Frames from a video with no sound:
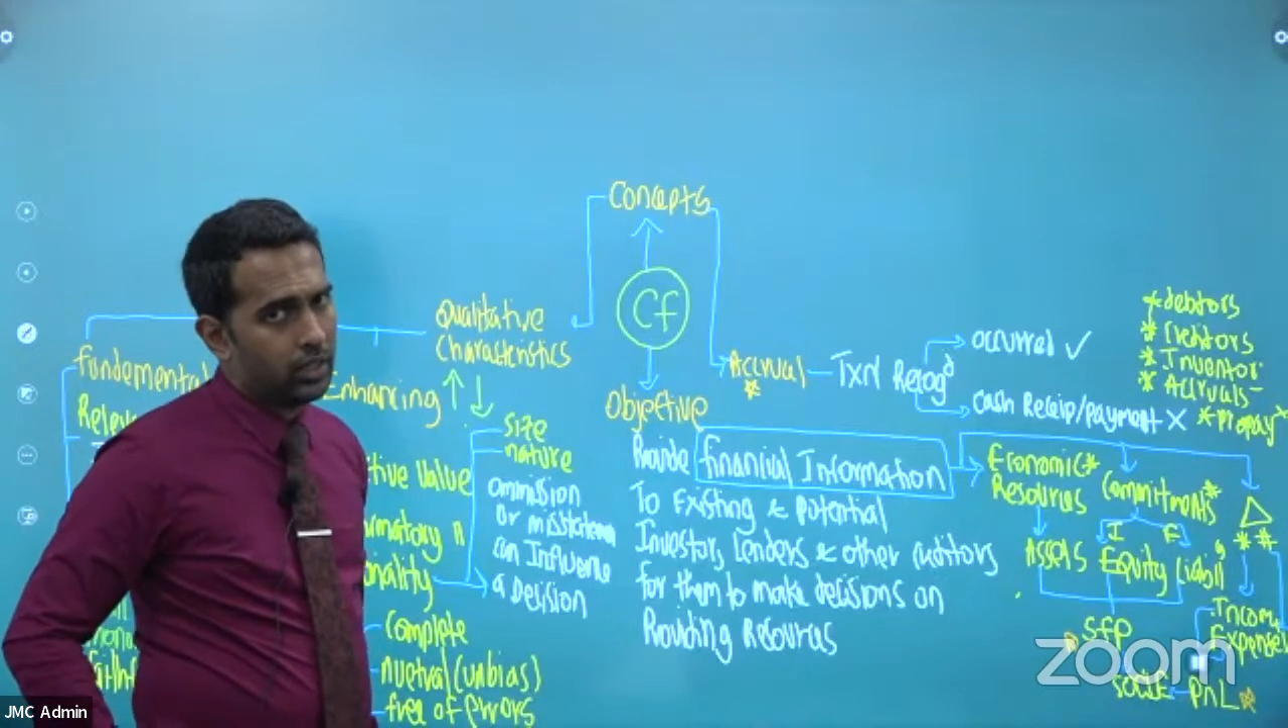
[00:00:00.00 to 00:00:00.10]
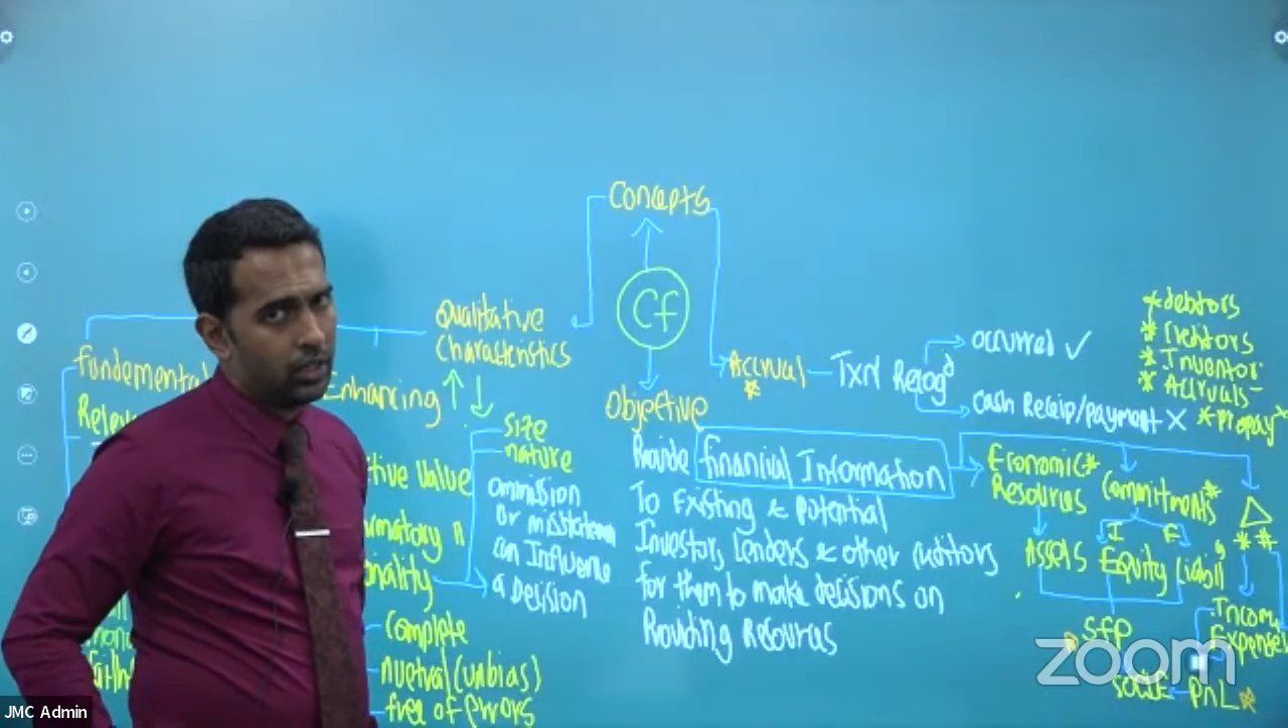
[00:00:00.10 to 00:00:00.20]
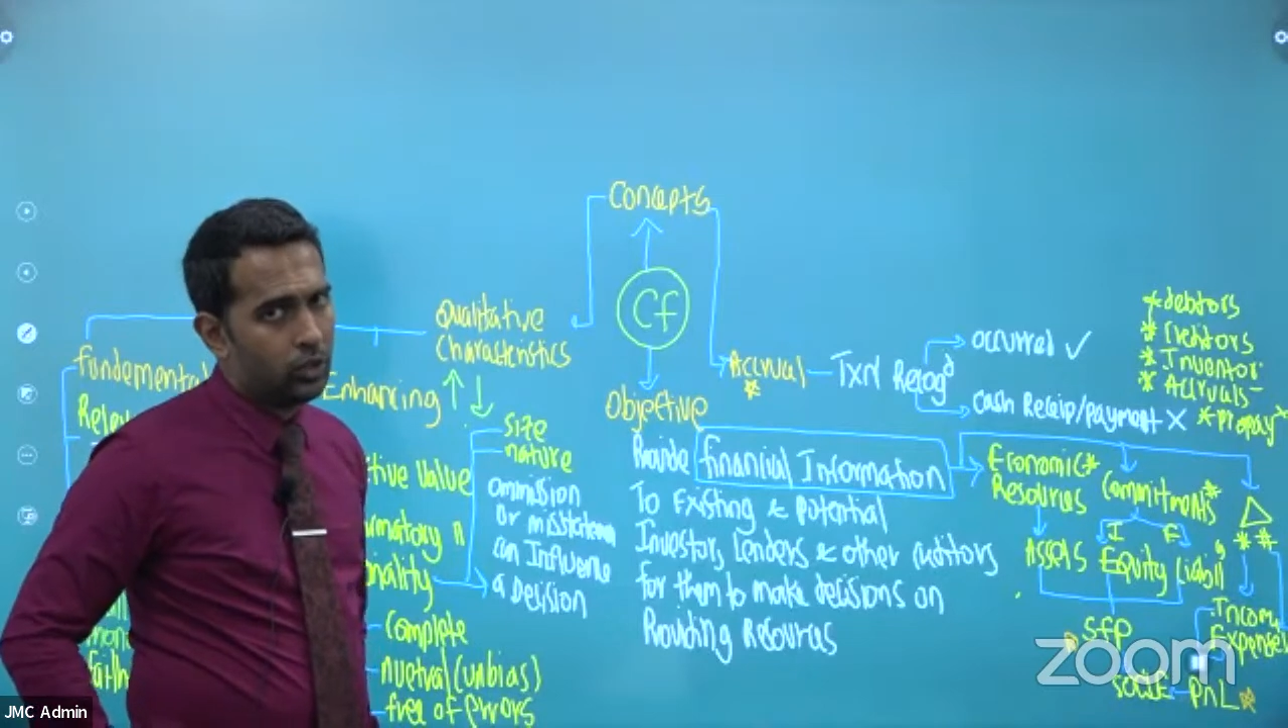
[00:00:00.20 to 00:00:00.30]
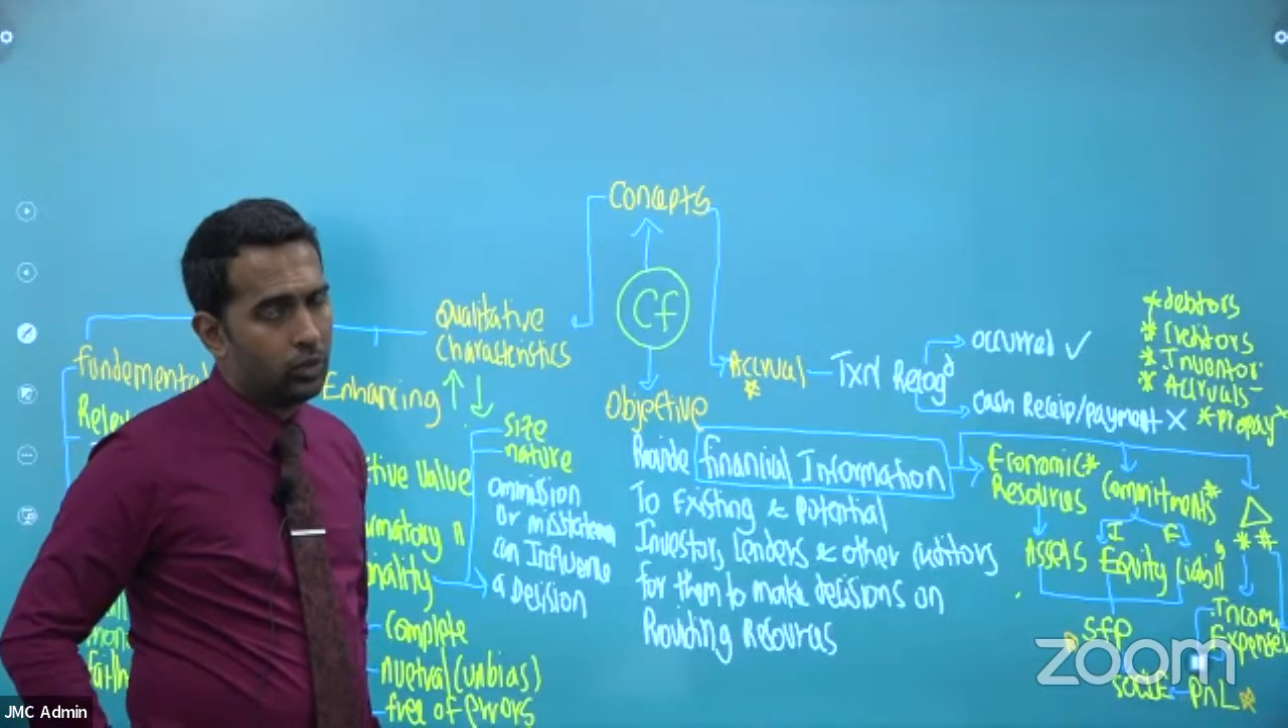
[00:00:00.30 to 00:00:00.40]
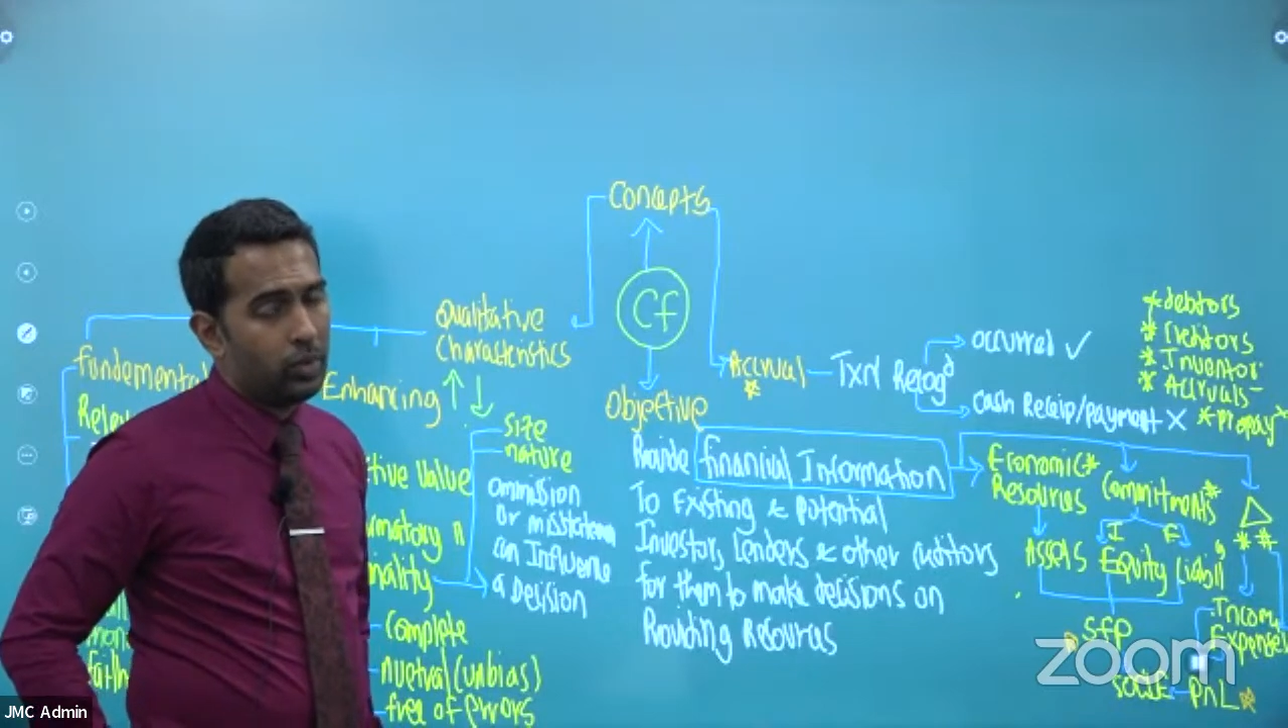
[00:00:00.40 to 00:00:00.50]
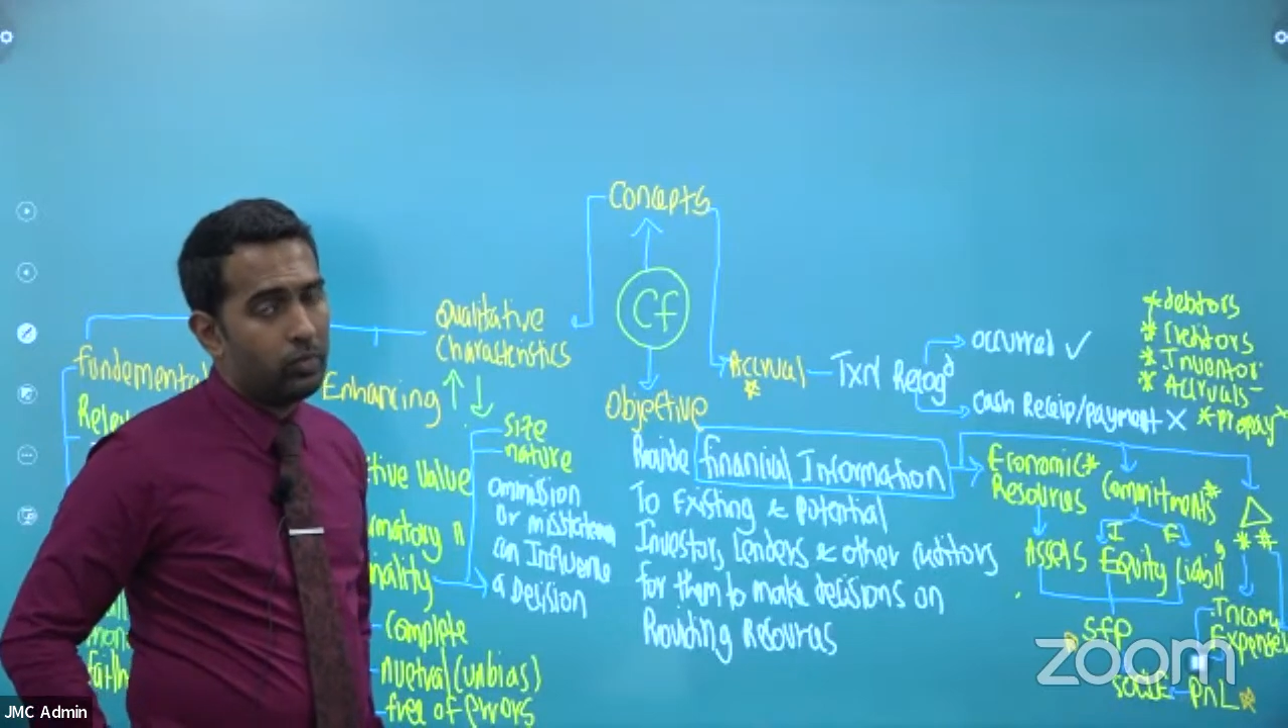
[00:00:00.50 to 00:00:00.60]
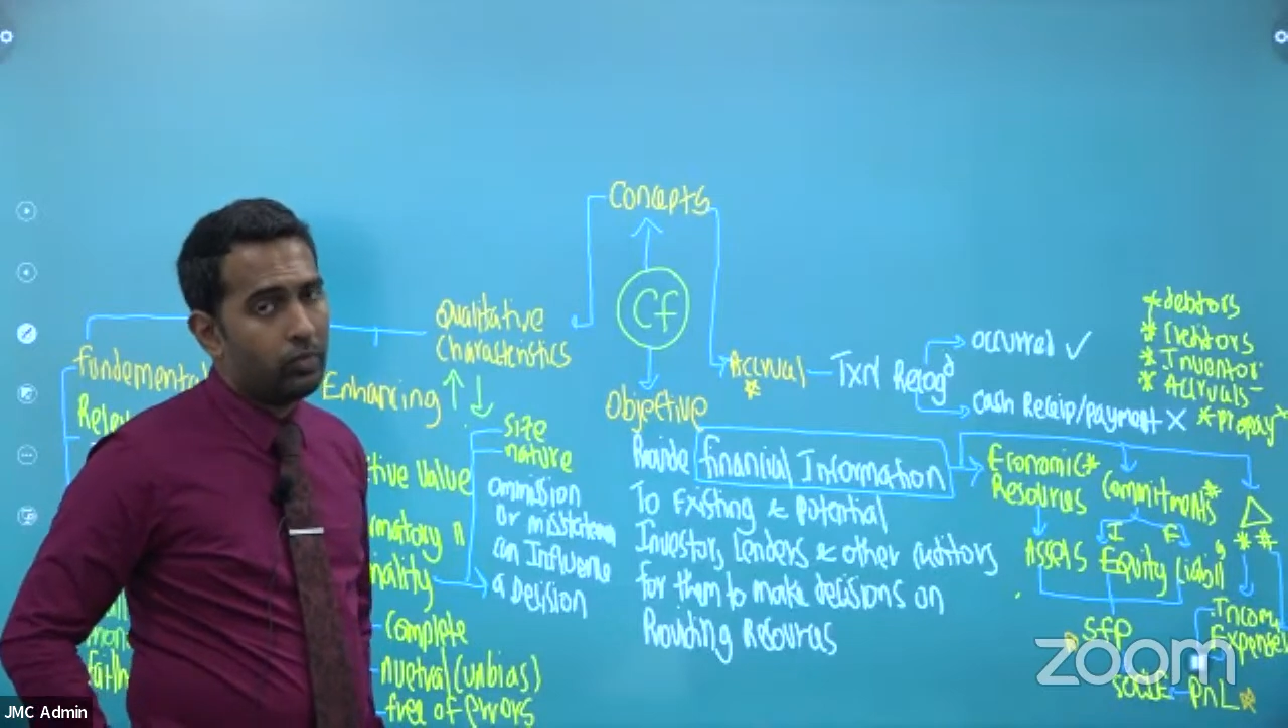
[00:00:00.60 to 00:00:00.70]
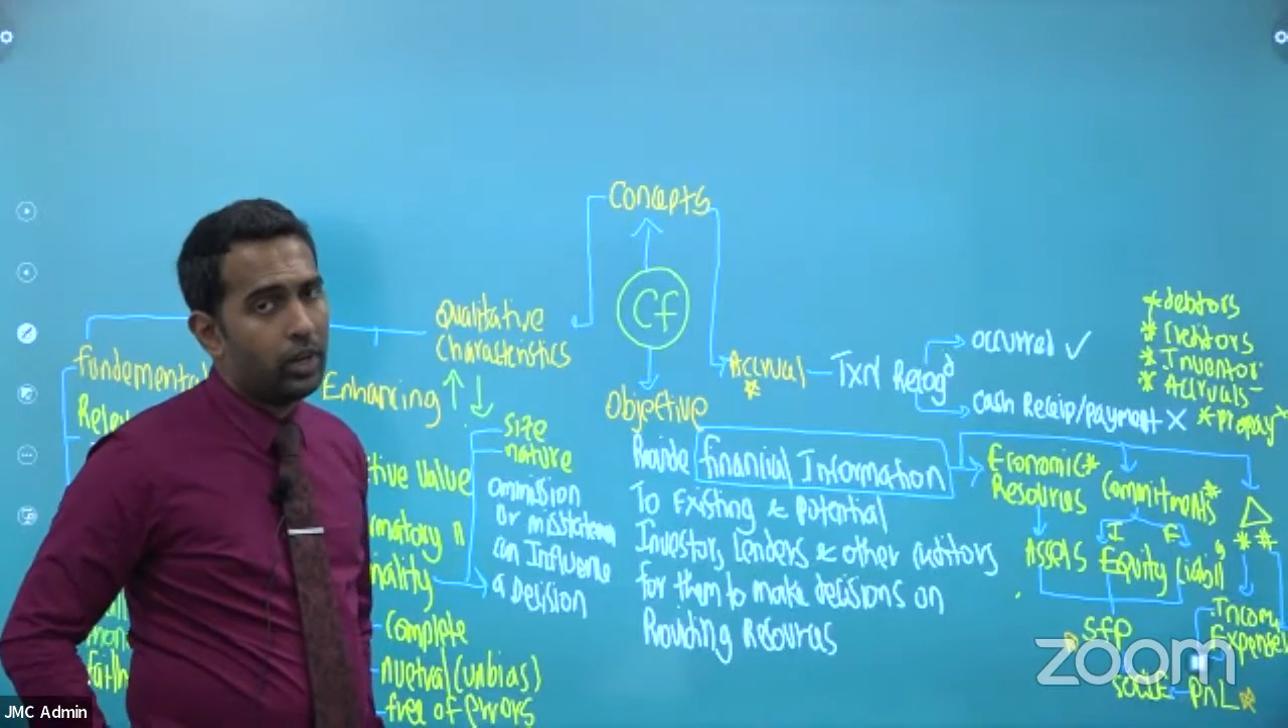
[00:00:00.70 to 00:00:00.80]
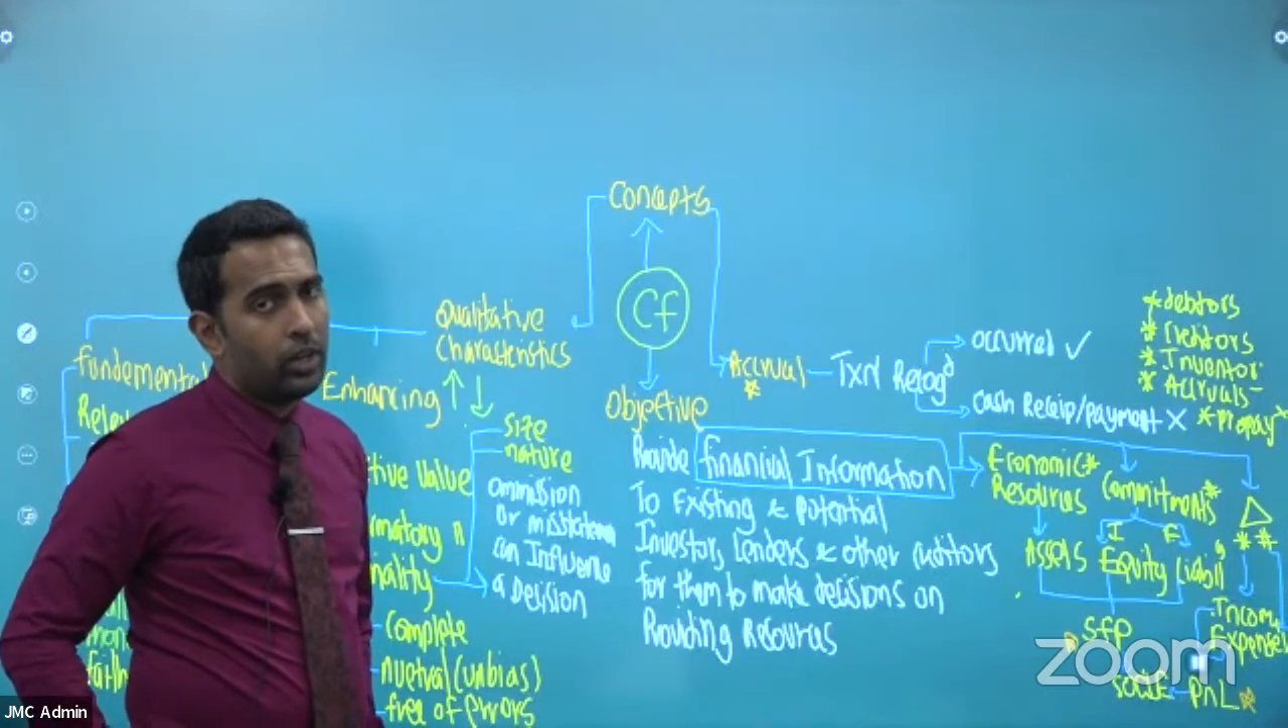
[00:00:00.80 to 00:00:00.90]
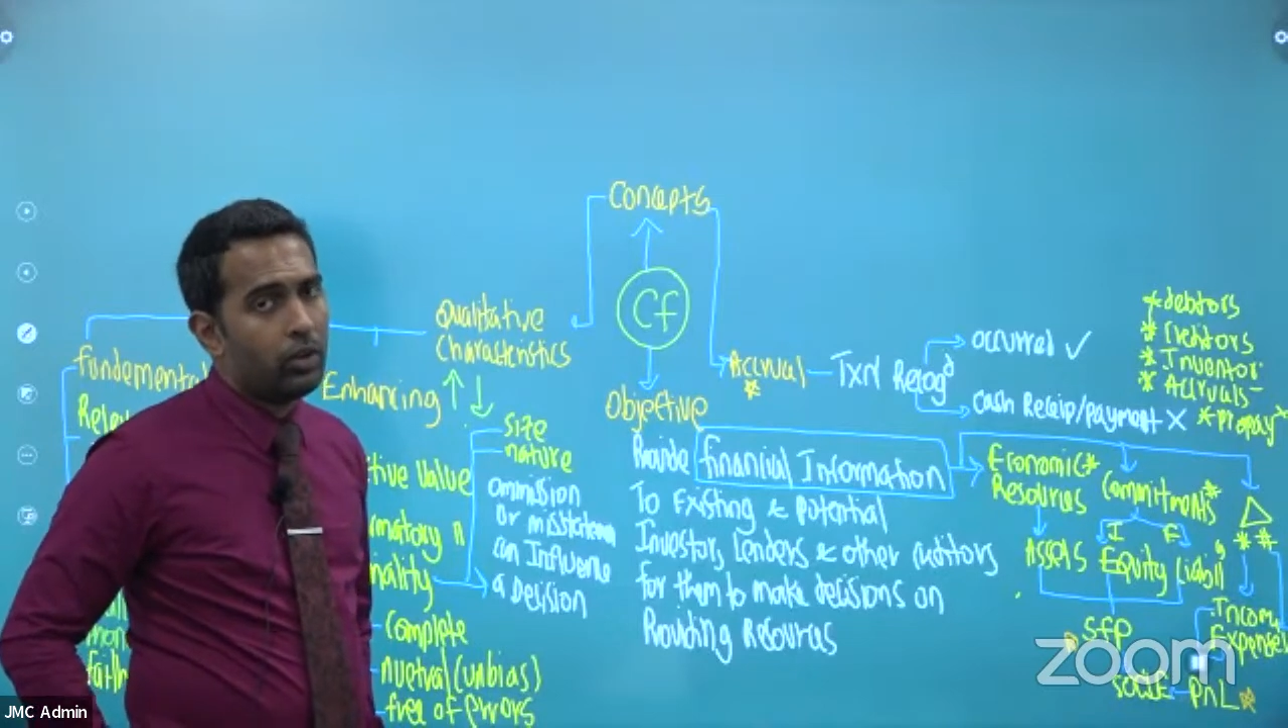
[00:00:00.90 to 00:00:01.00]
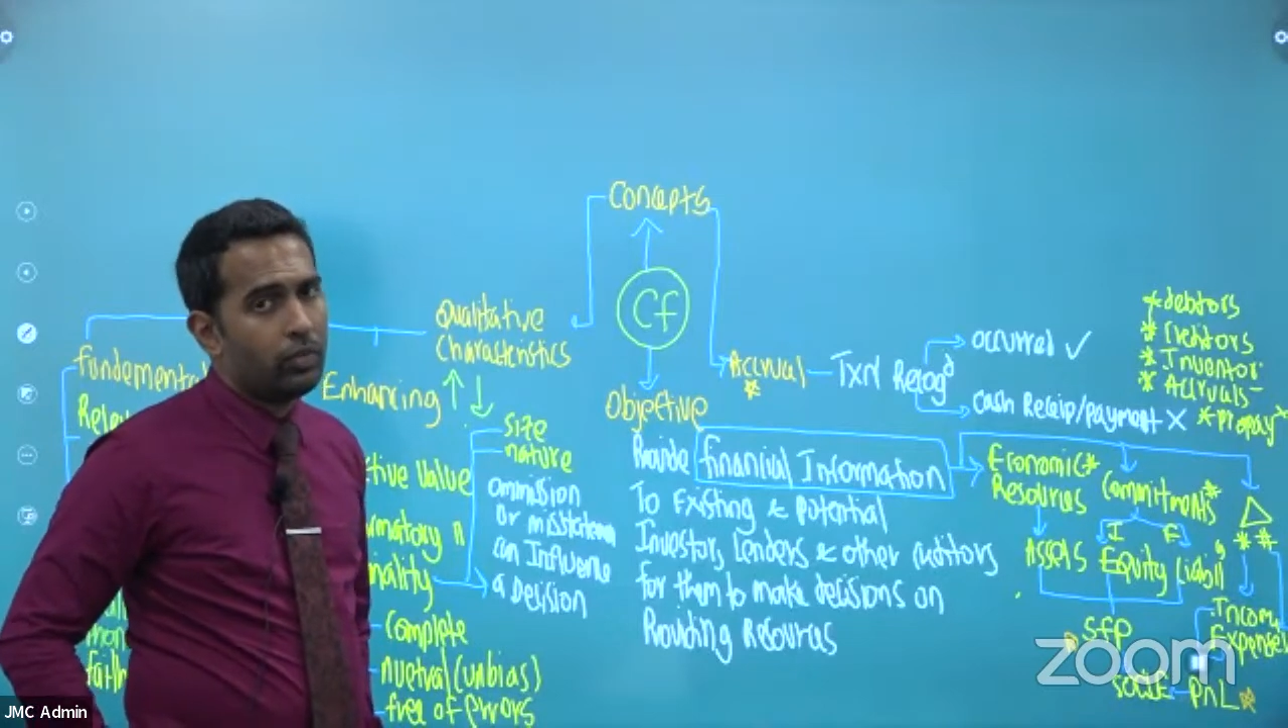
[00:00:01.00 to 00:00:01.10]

It should be free